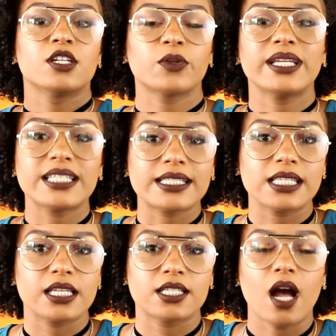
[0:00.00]
The
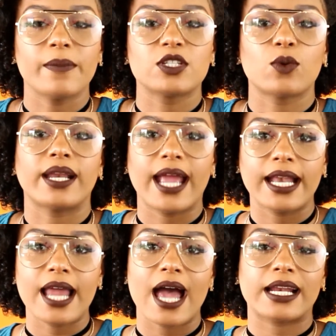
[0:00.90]
2016 is coming to an
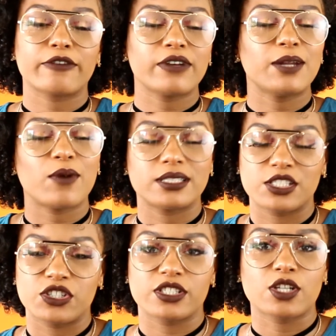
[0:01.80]
end, and I really want
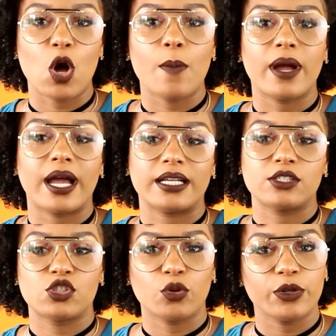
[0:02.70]
to just come
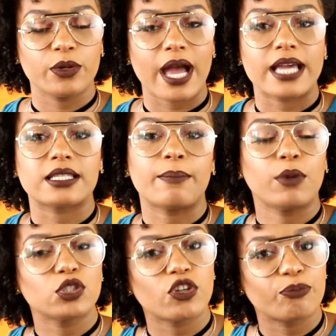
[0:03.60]
and show you guys a
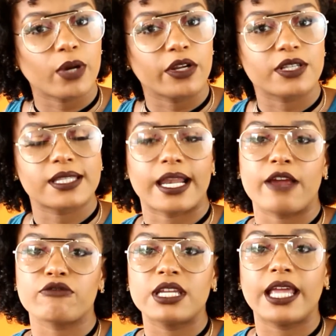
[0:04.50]
bunch of products that
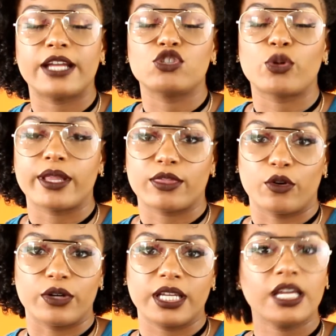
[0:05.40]
I really enjoyed
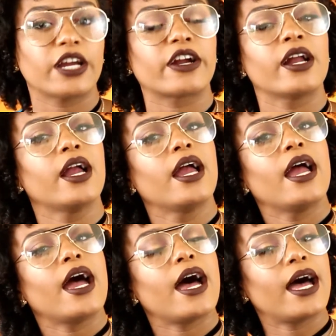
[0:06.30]
throughout the year
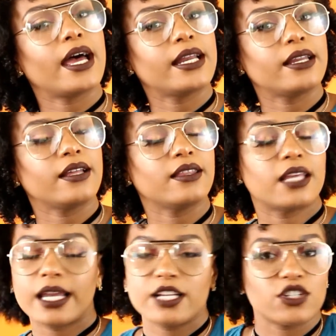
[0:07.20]
and
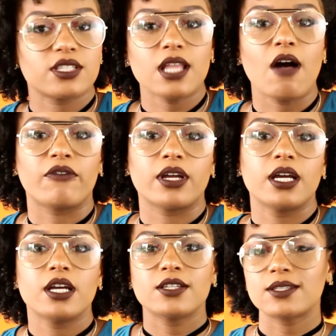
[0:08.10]
that I just love.
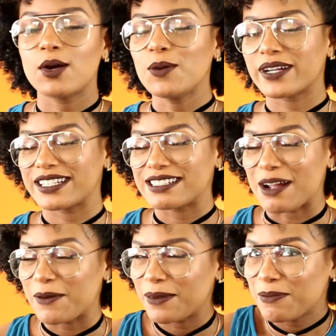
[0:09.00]
So we're gonna
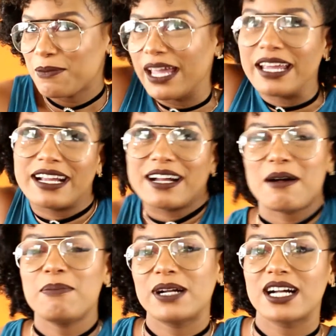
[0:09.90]
start with
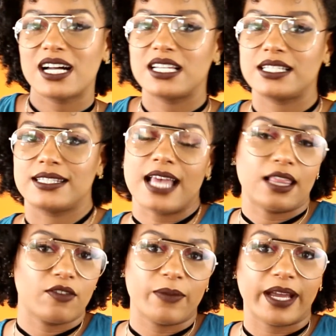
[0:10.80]
makeup because
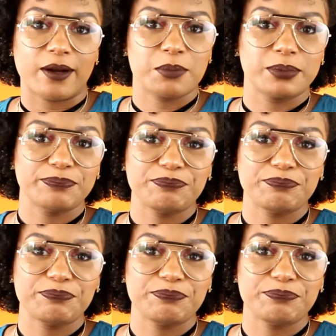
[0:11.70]
I love makeup.